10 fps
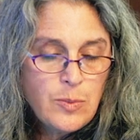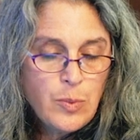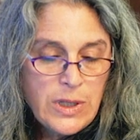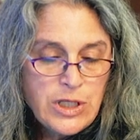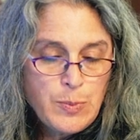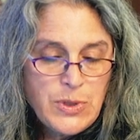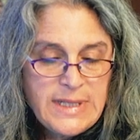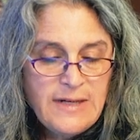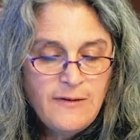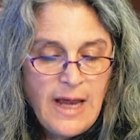to bridge
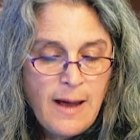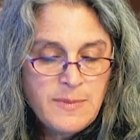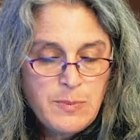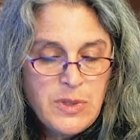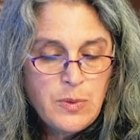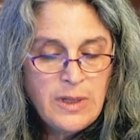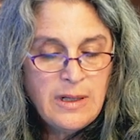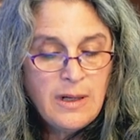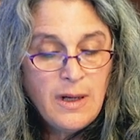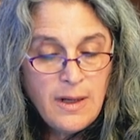perceived gaps
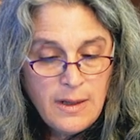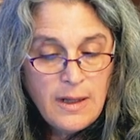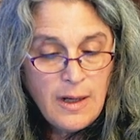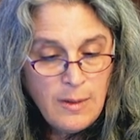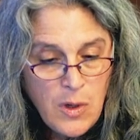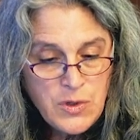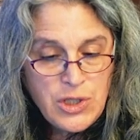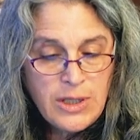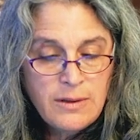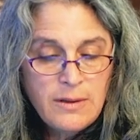between
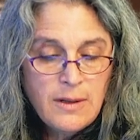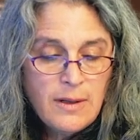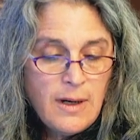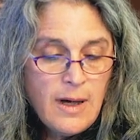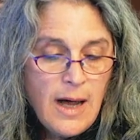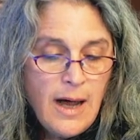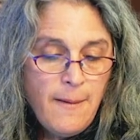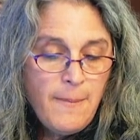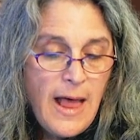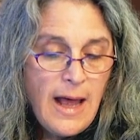emotion
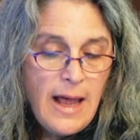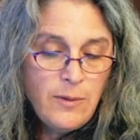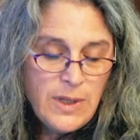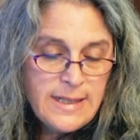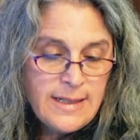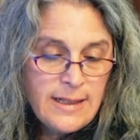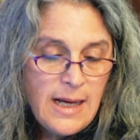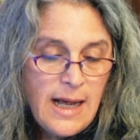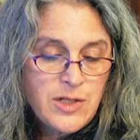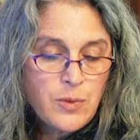and
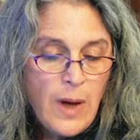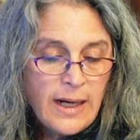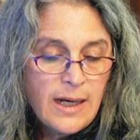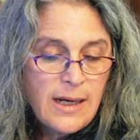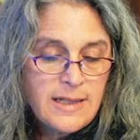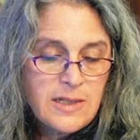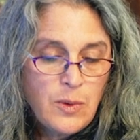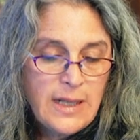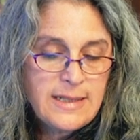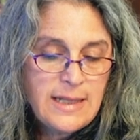reason, and to recognize the
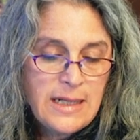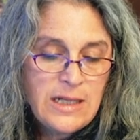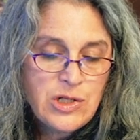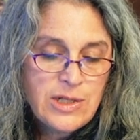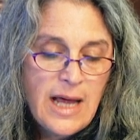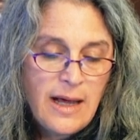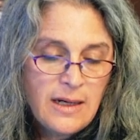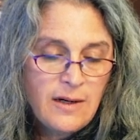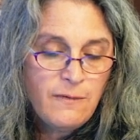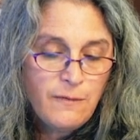ways that each
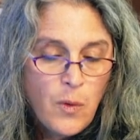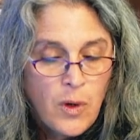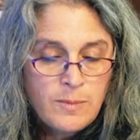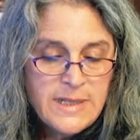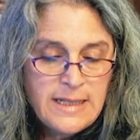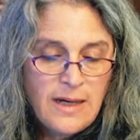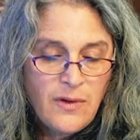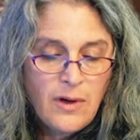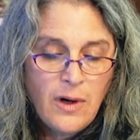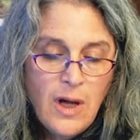side informs the
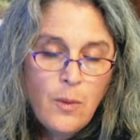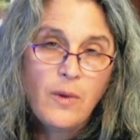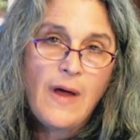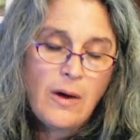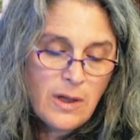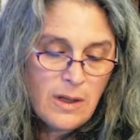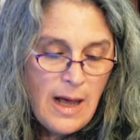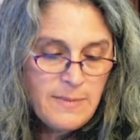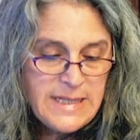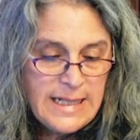other without
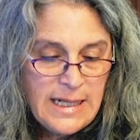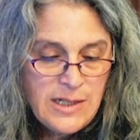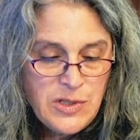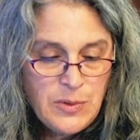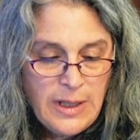collapsing into